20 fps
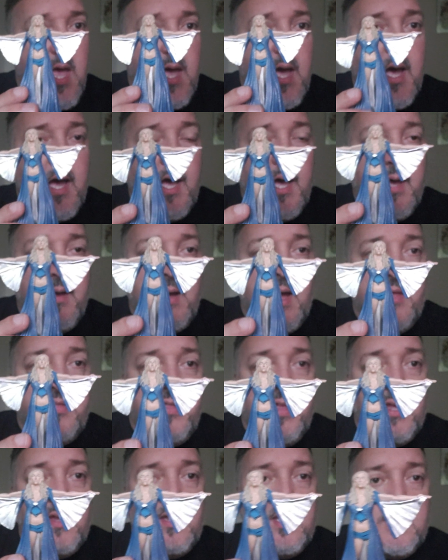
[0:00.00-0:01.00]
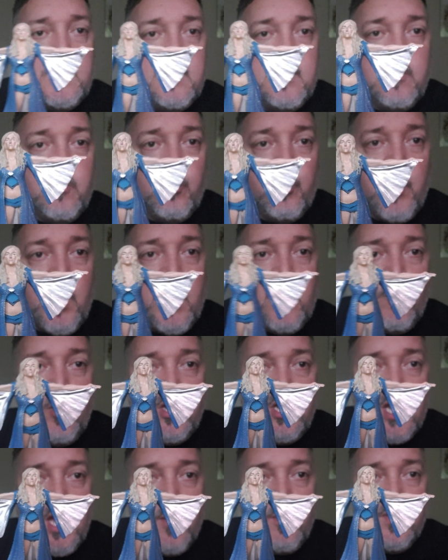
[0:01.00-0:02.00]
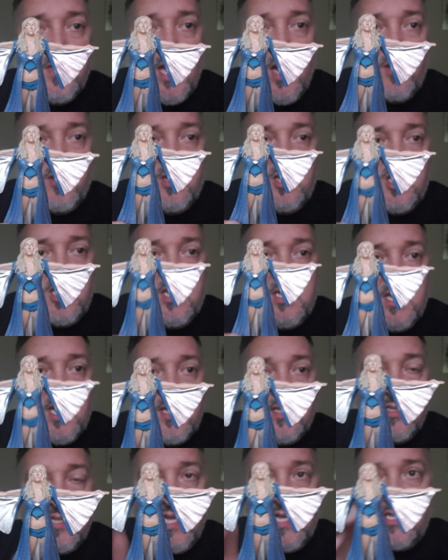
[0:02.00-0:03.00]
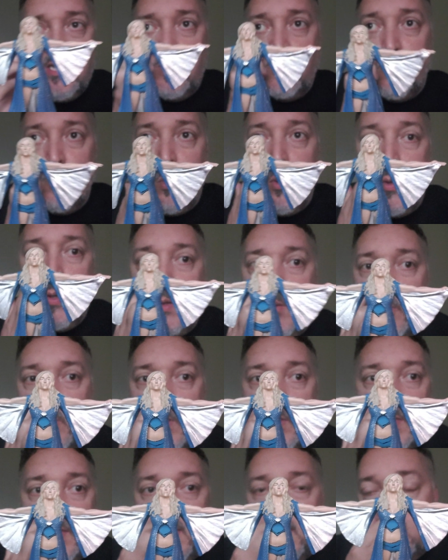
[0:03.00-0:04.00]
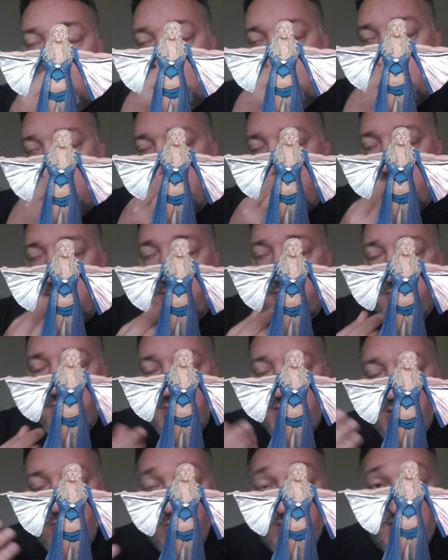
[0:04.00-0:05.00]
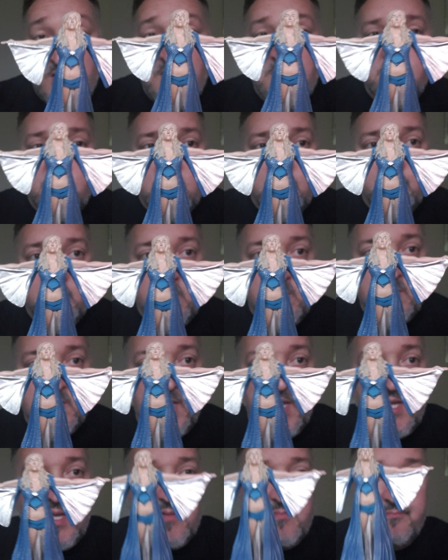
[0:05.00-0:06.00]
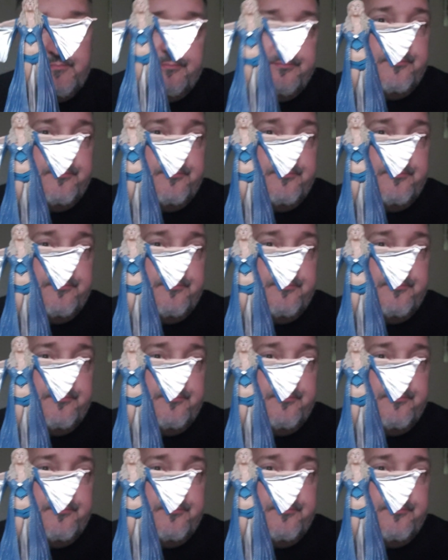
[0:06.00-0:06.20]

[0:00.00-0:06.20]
I think when she comes out and she does this with the entrance music,